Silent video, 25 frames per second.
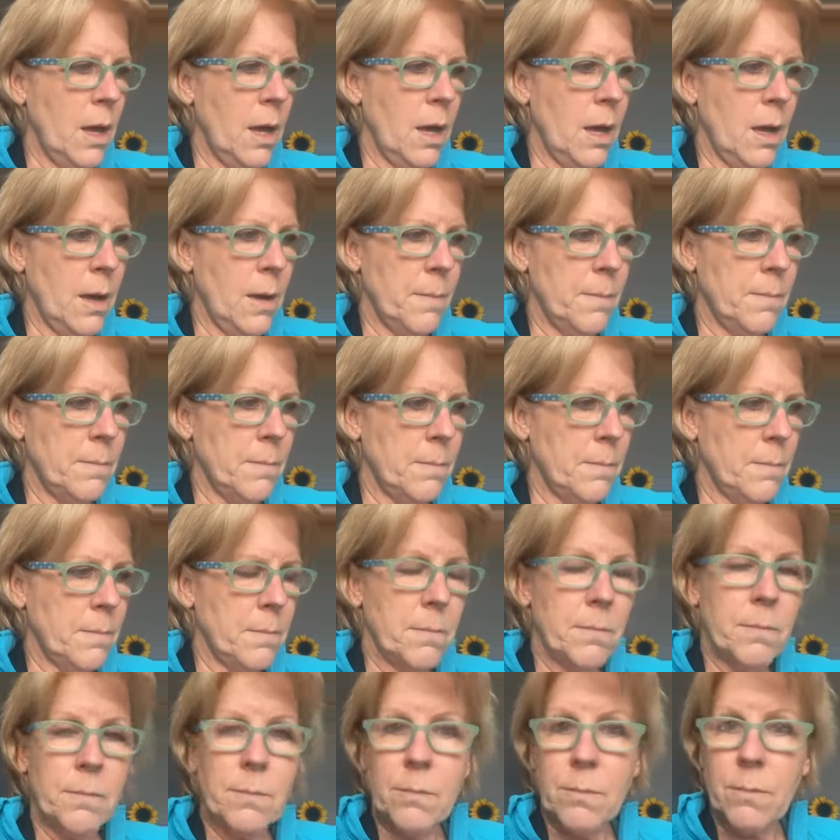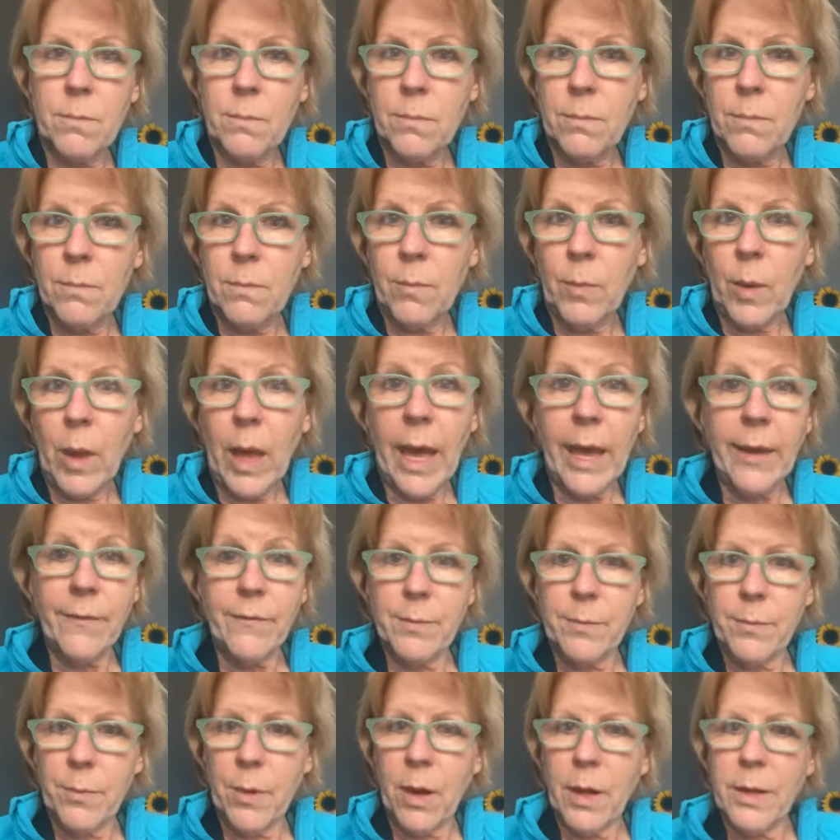Um, I
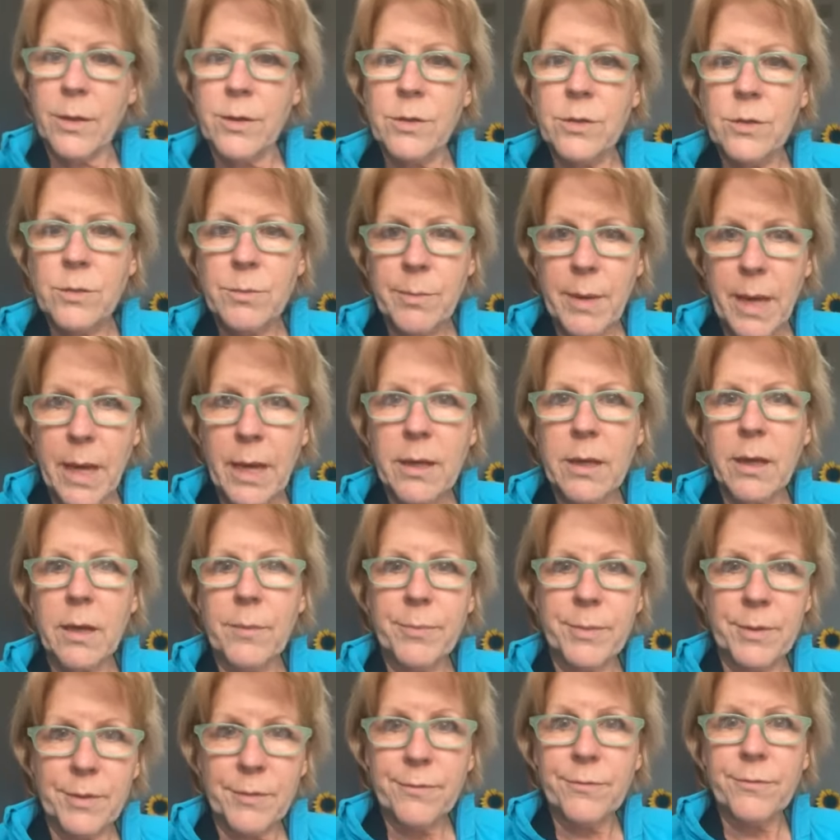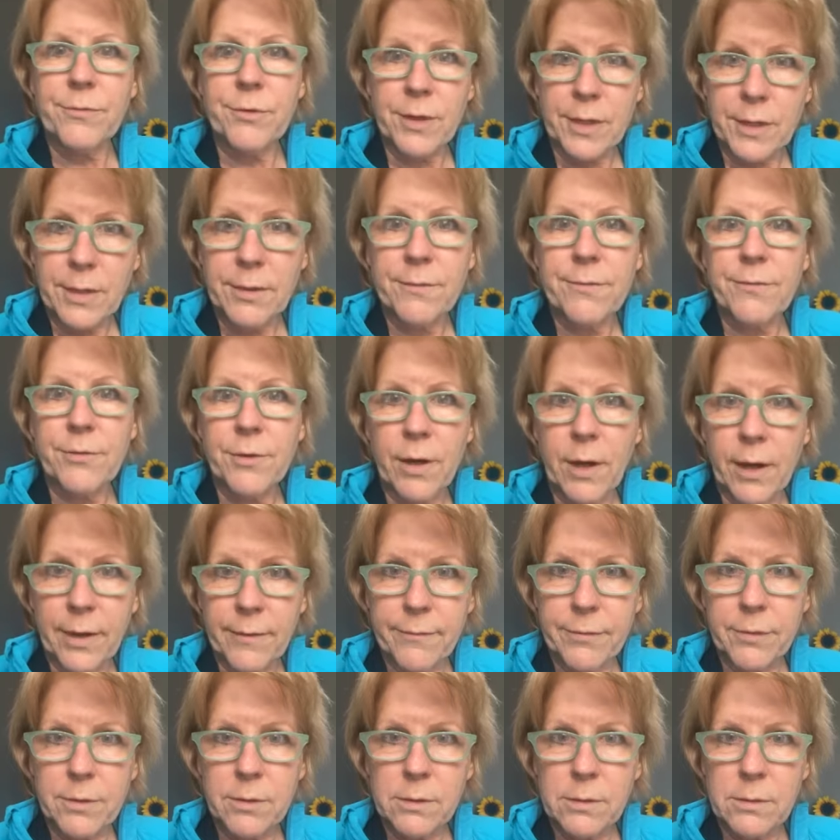haven't bought new makeup in frickin'
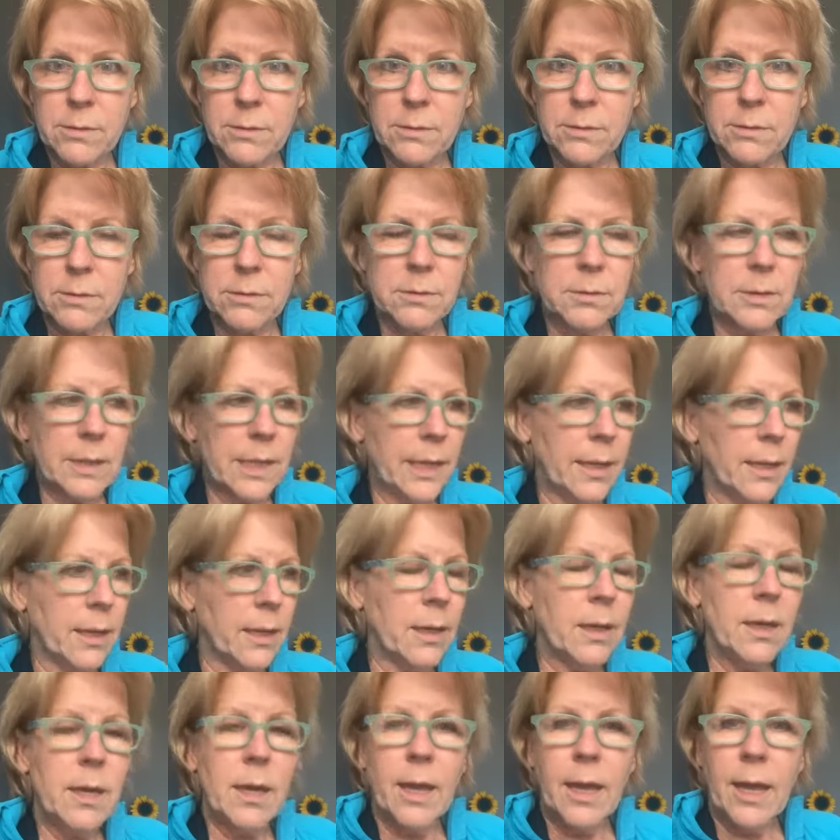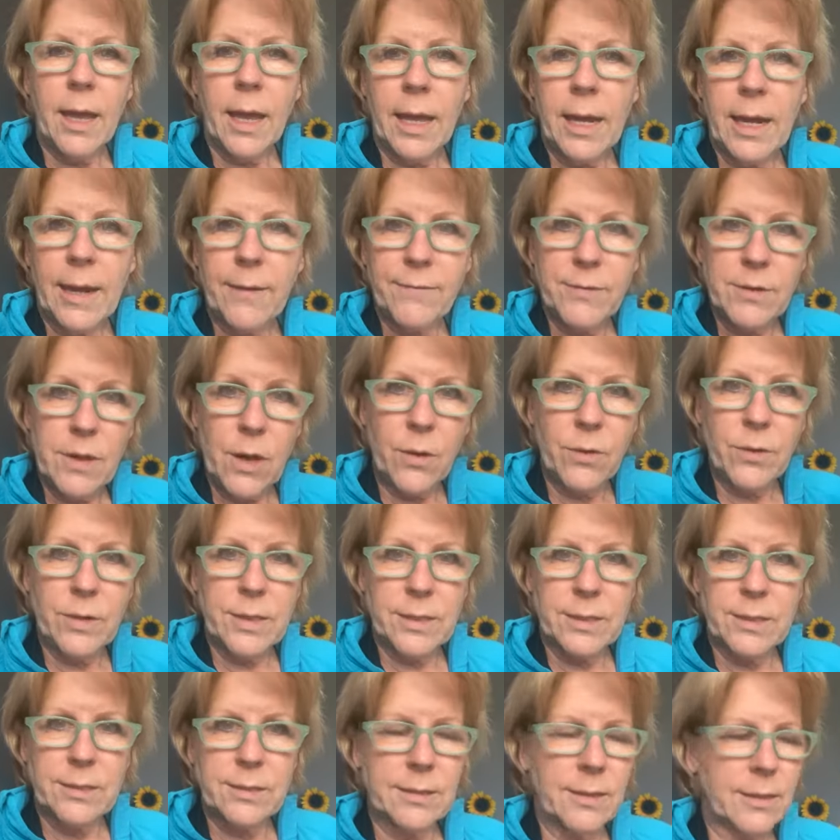forever, okay? And I've
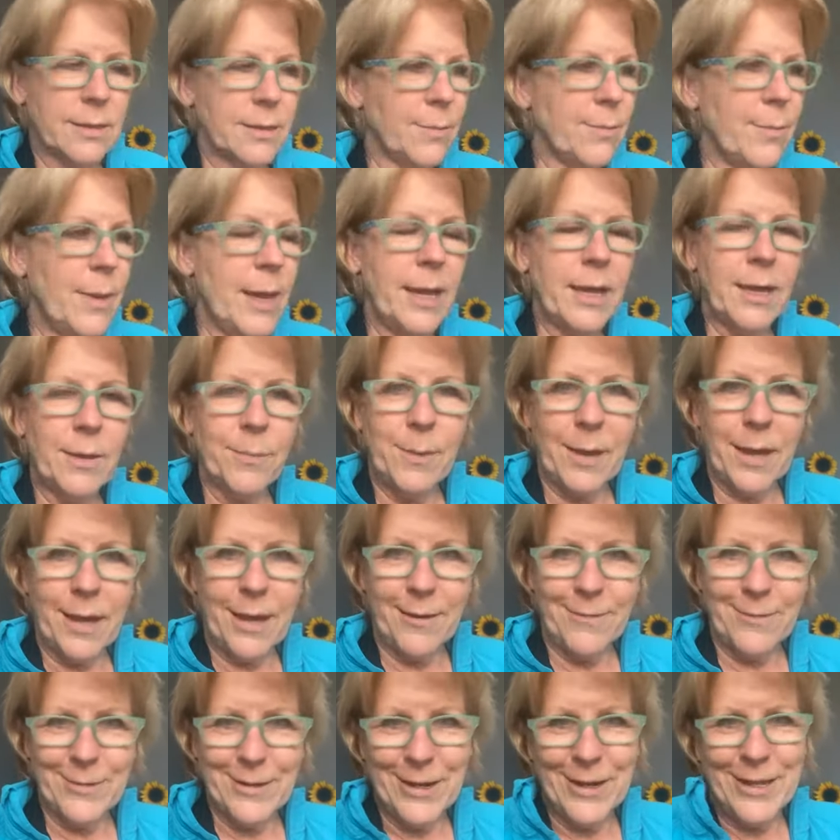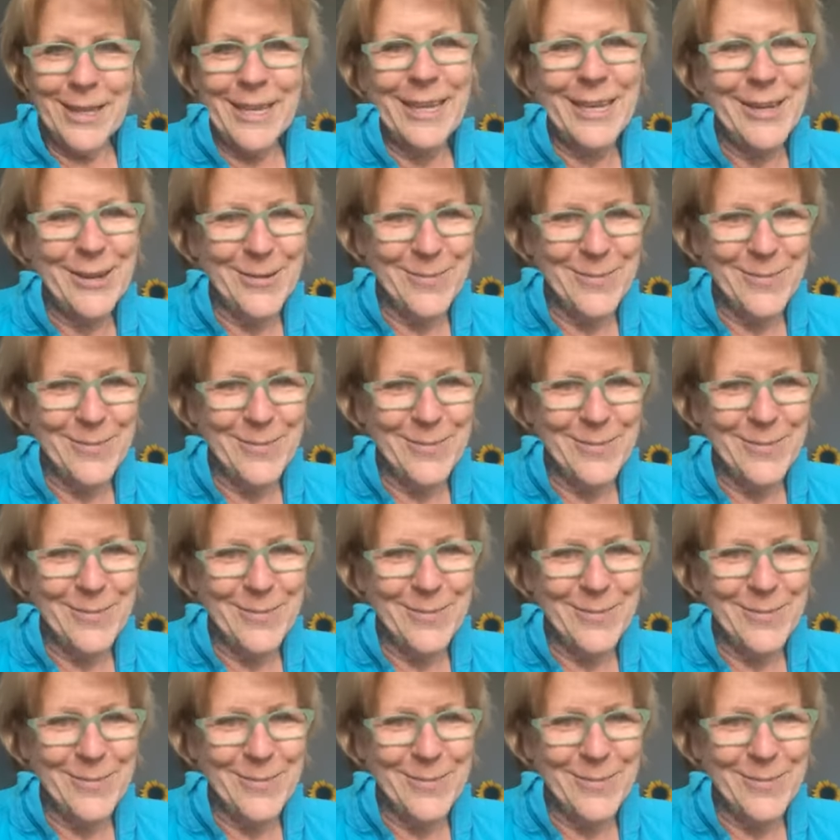noticed that the makeup I have, you know,